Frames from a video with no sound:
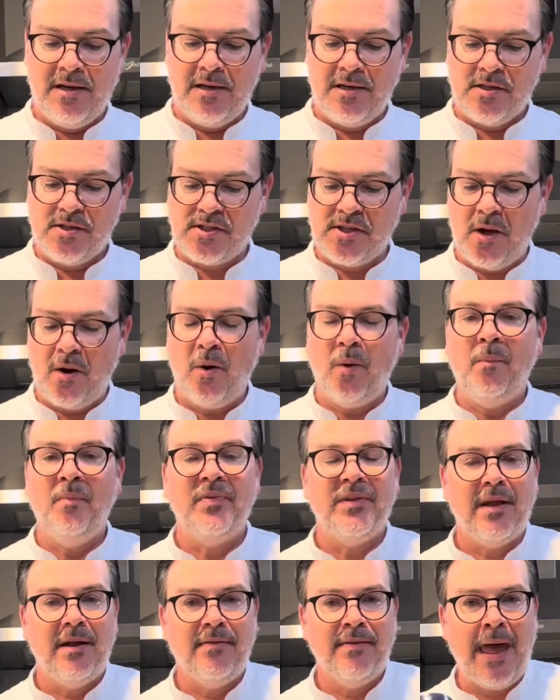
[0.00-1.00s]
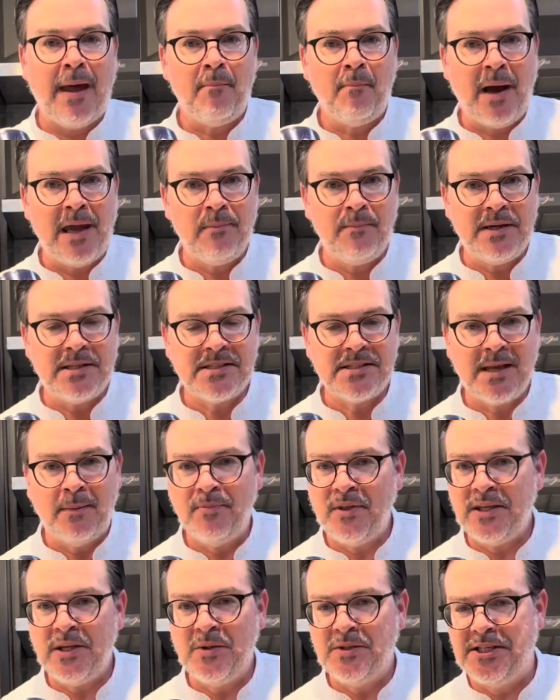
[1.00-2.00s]
So that might have been
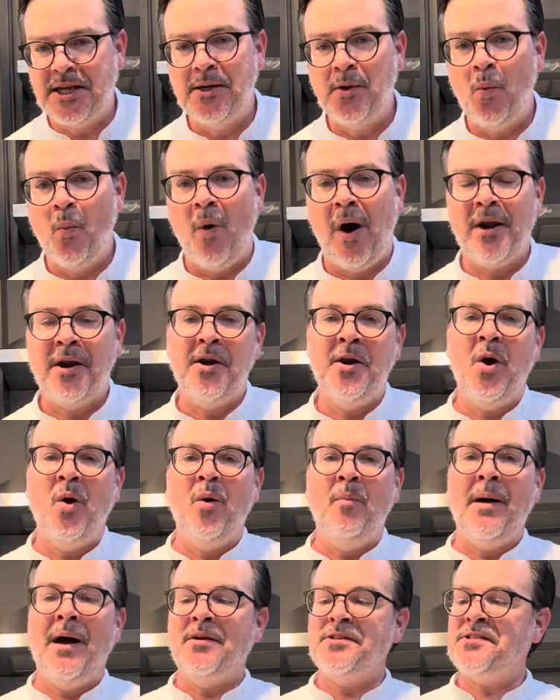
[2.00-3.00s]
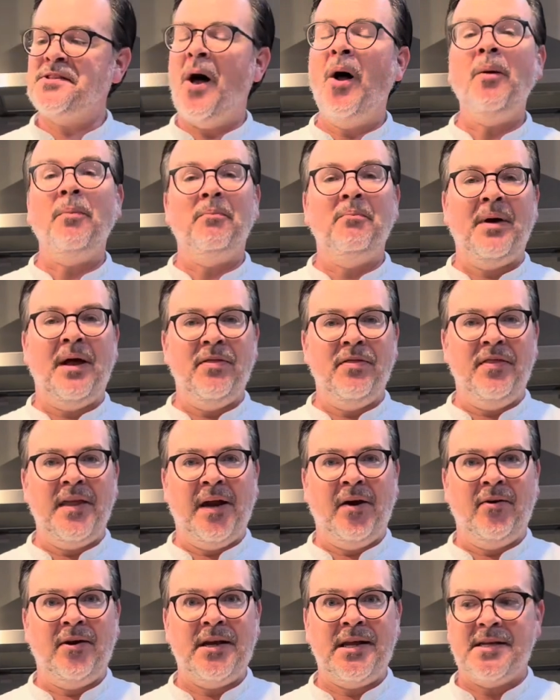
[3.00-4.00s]
something you didn't want to know about salt, but
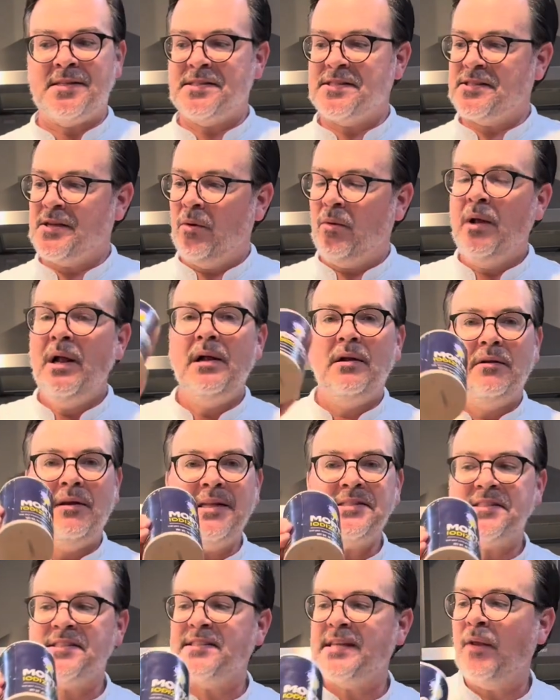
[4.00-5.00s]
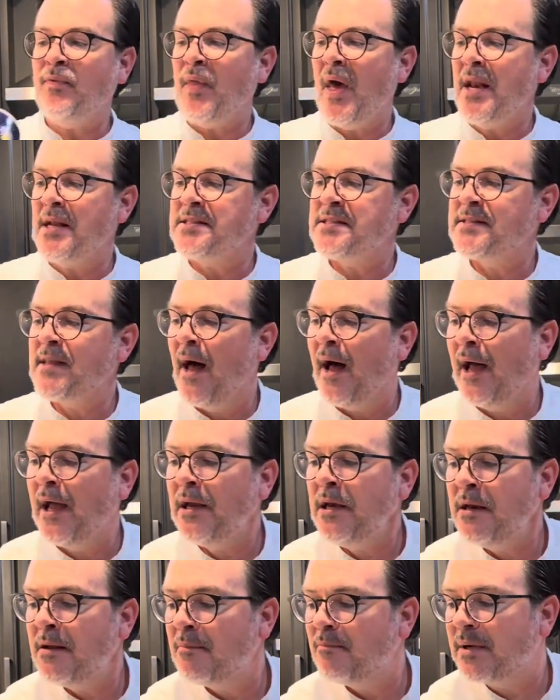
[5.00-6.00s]
there it is. So let's set that
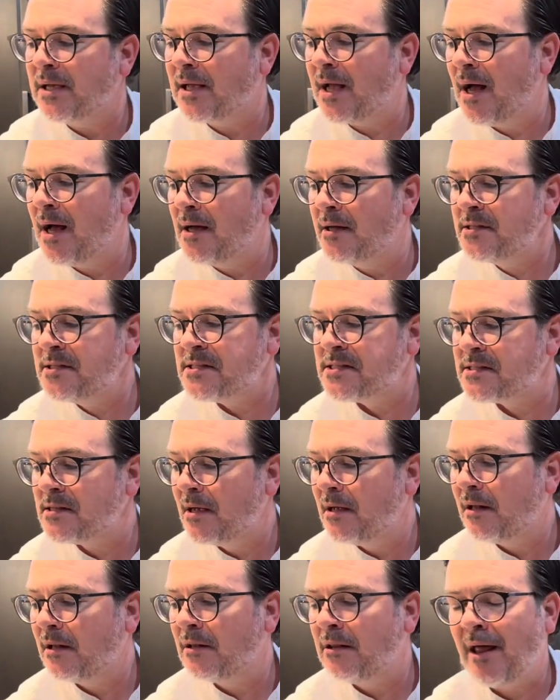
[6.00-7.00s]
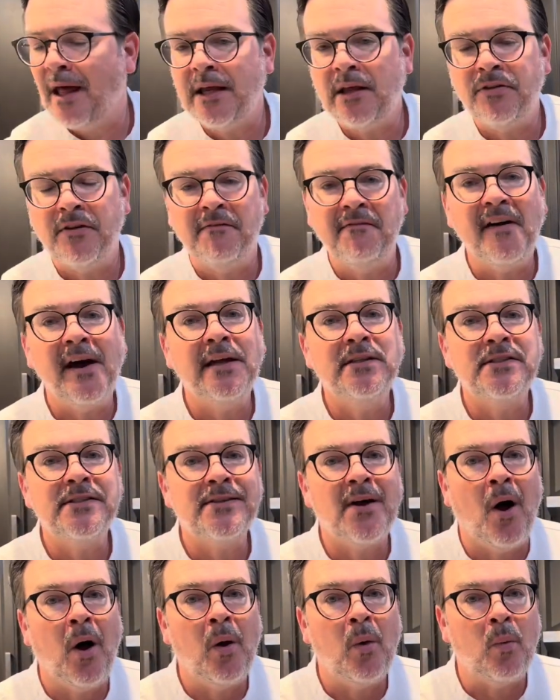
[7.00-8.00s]
aside because, like the fine
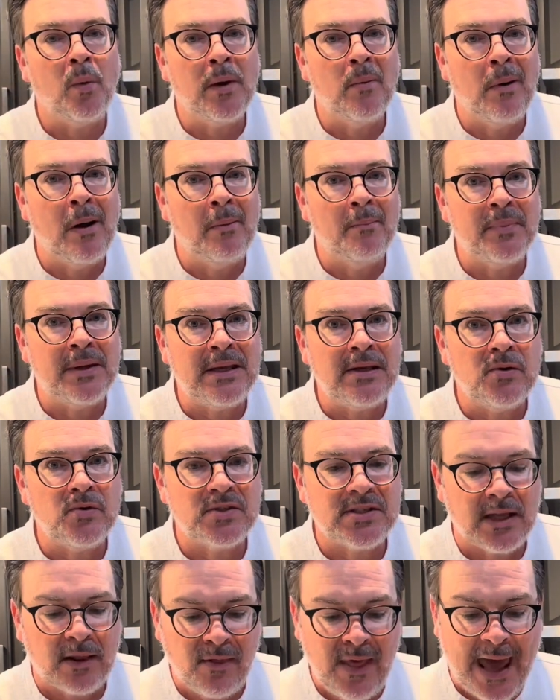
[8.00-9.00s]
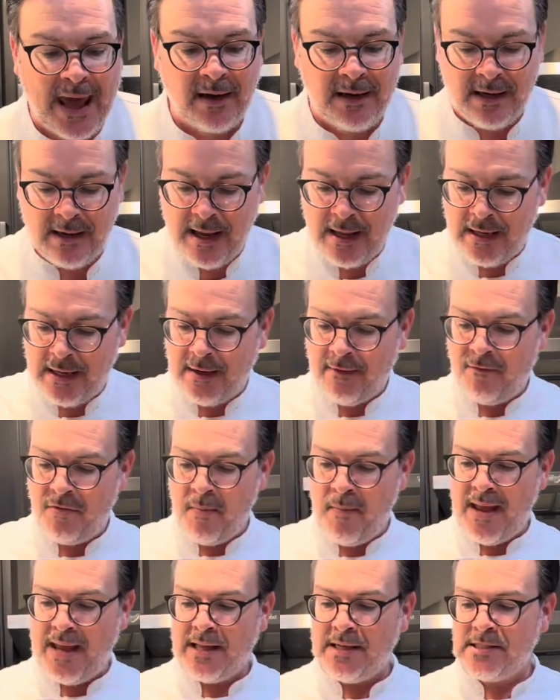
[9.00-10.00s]
salt, we won't be using that in any of the
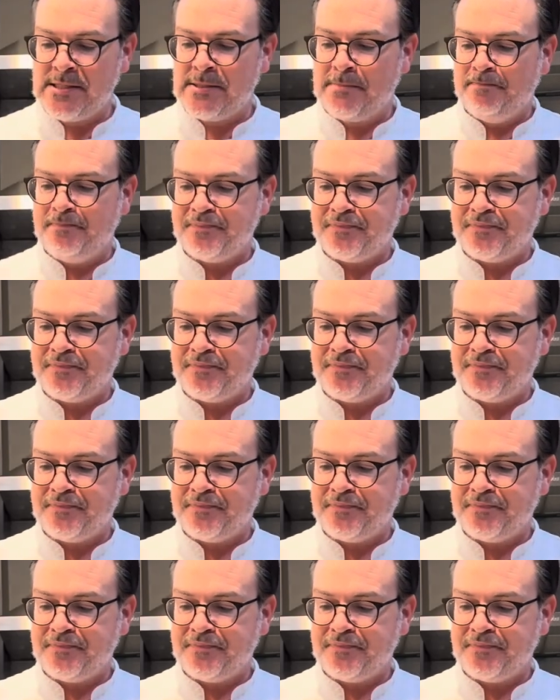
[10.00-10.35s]
bakes.